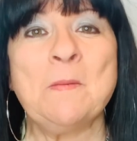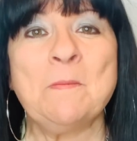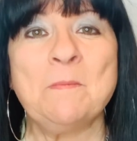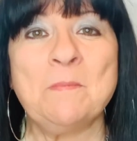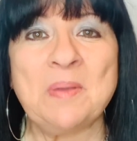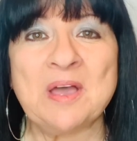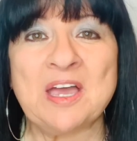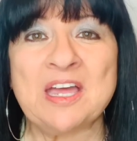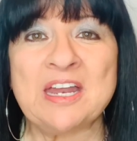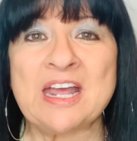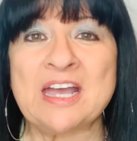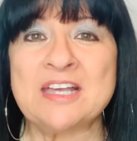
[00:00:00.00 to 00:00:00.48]

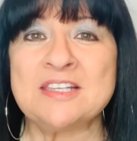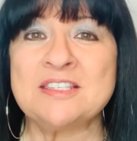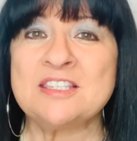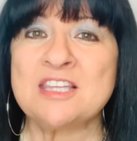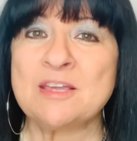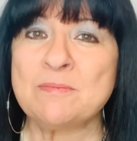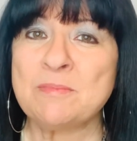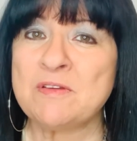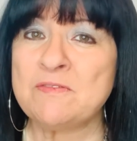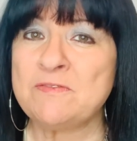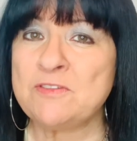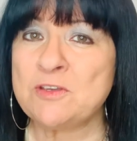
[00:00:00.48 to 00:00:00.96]
but as
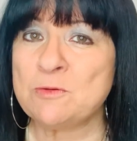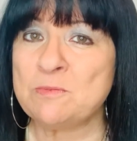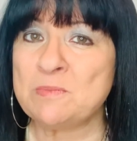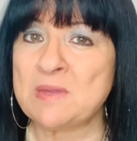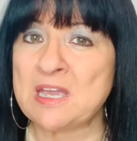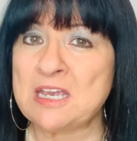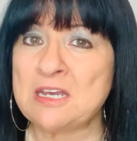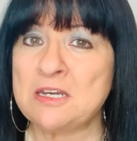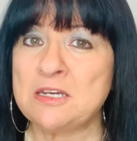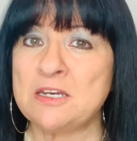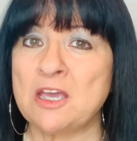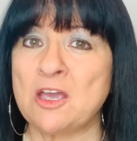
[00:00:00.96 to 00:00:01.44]
some of you
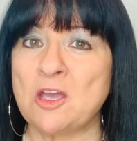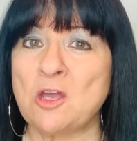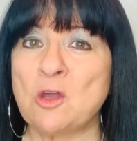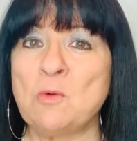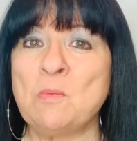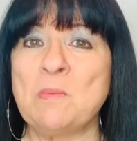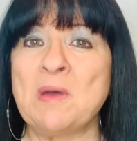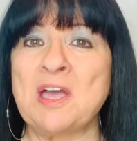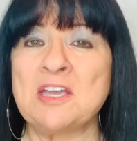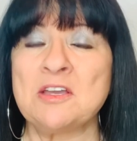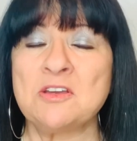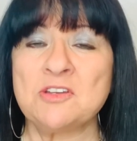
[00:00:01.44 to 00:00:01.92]
may know,
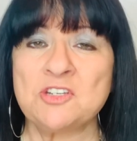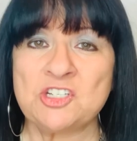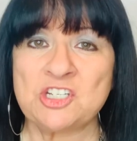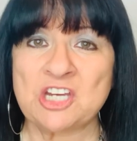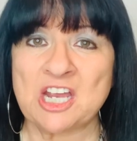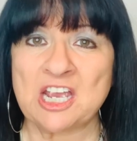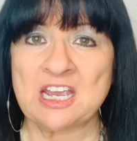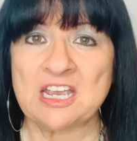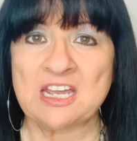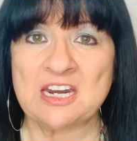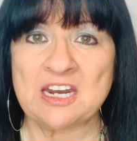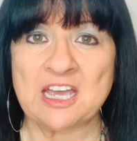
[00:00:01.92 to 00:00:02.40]
Michael
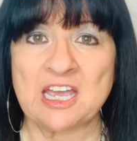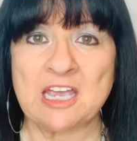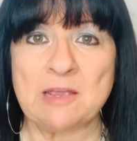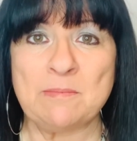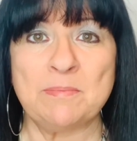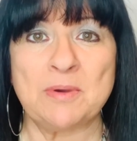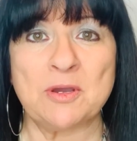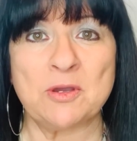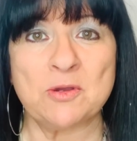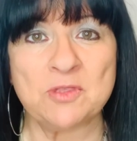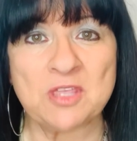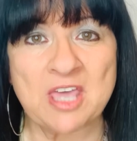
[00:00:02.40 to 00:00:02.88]
J and I
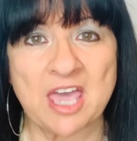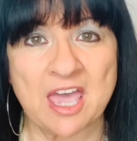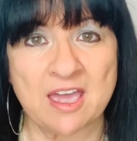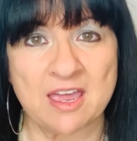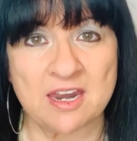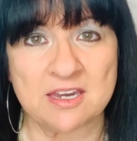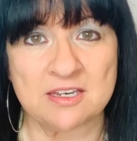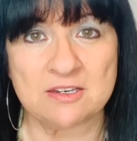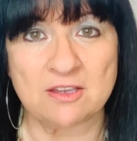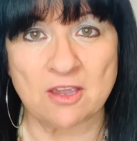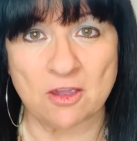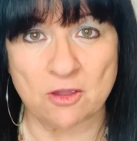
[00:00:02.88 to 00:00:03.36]
both
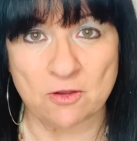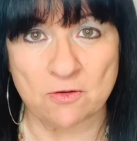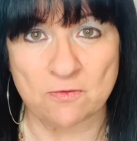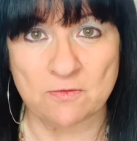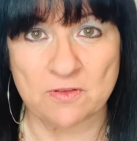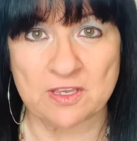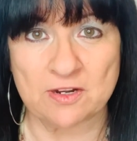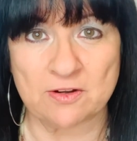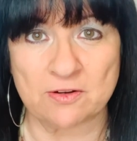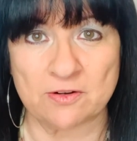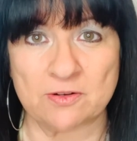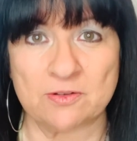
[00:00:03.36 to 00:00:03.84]
had
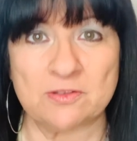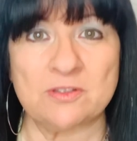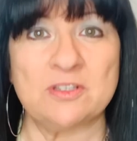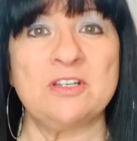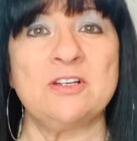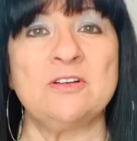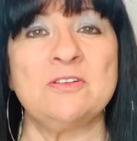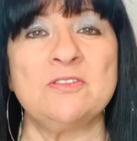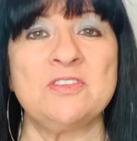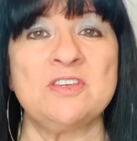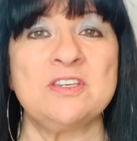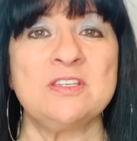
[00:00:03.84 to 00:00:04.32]
COVID
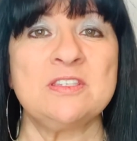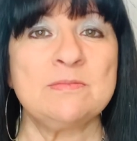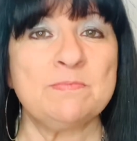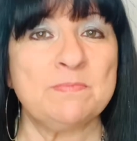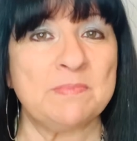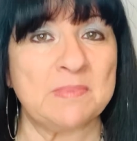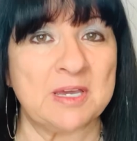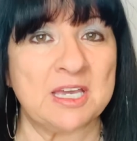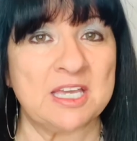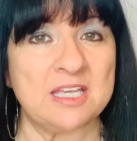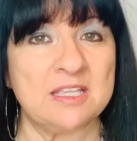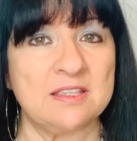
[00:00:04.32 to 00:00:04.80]
earlier this
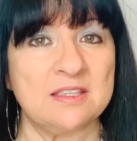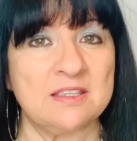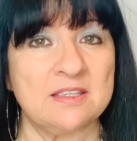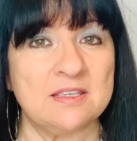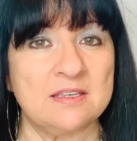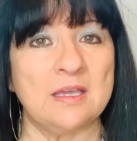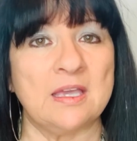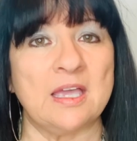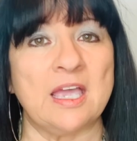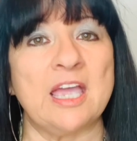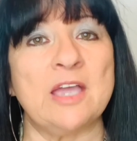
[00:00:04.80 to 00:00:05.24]
month.